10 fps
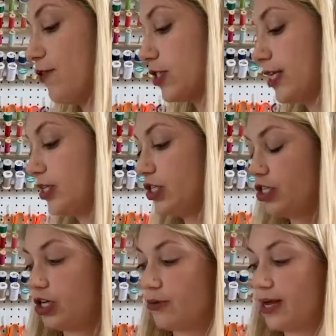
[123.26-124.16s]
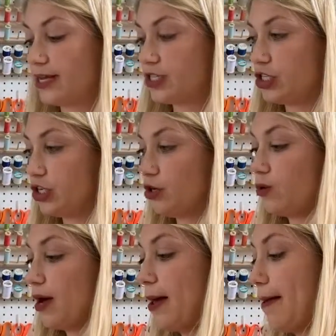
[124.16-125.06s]
first thing to do is
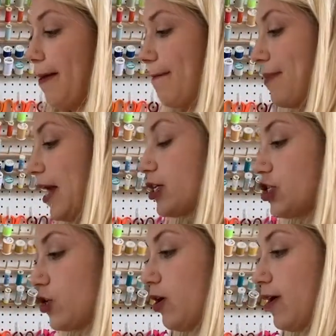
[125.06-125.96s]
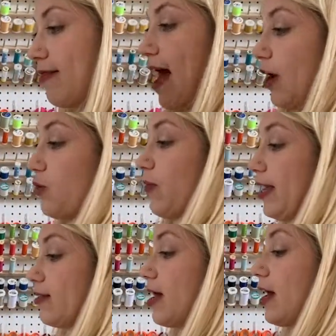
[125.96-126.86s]
to make sure that
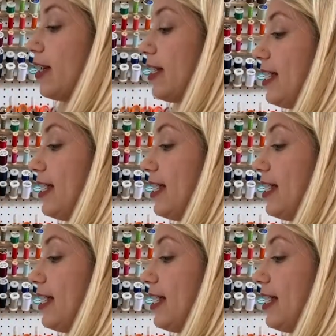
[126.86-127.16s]
grain line